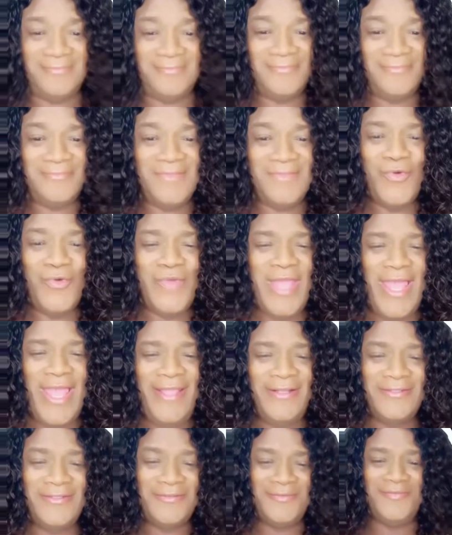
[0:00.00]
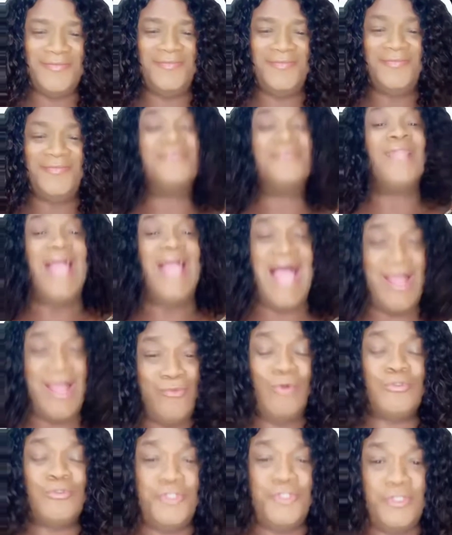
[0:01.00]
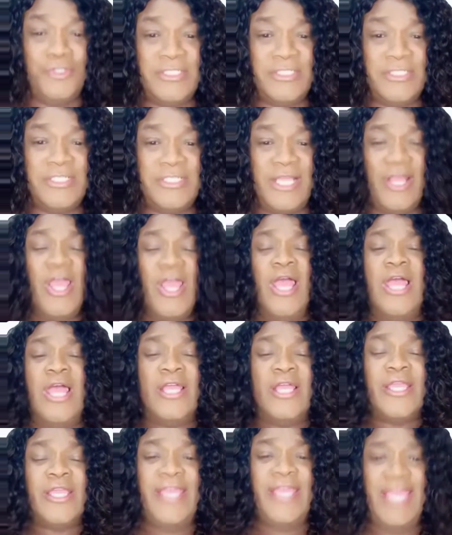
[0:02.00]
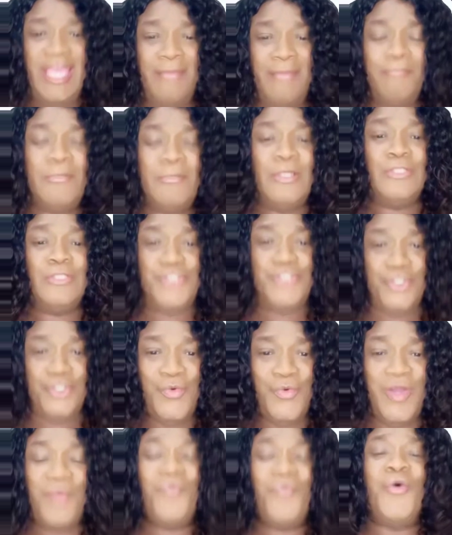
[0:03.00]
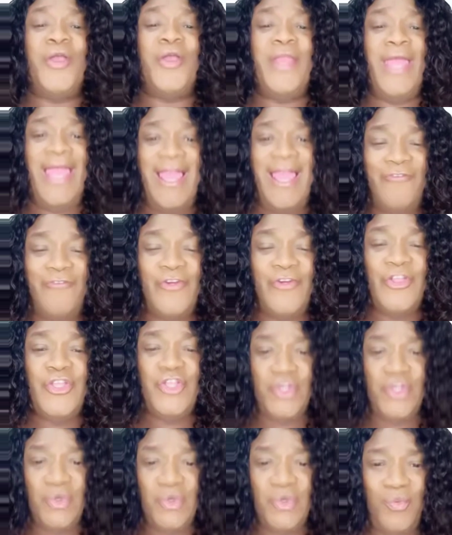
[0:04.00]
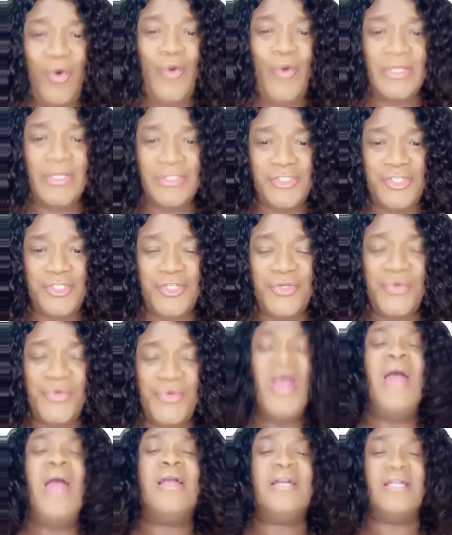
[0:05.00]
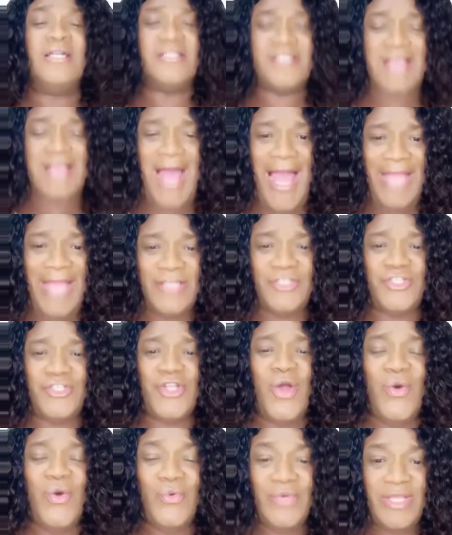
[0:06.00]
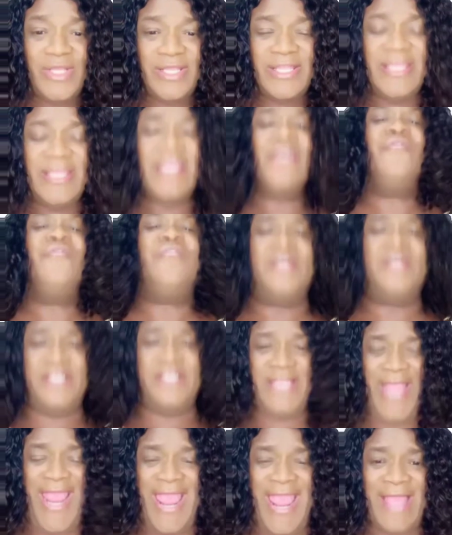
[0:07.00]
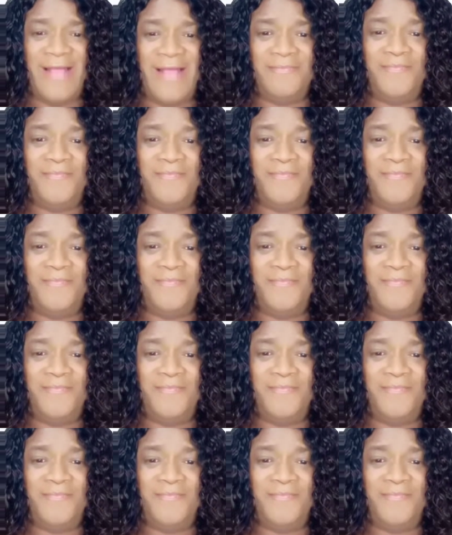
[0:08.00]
Okay? I want you to keep doing whatever you want to do, because I don't give a damn.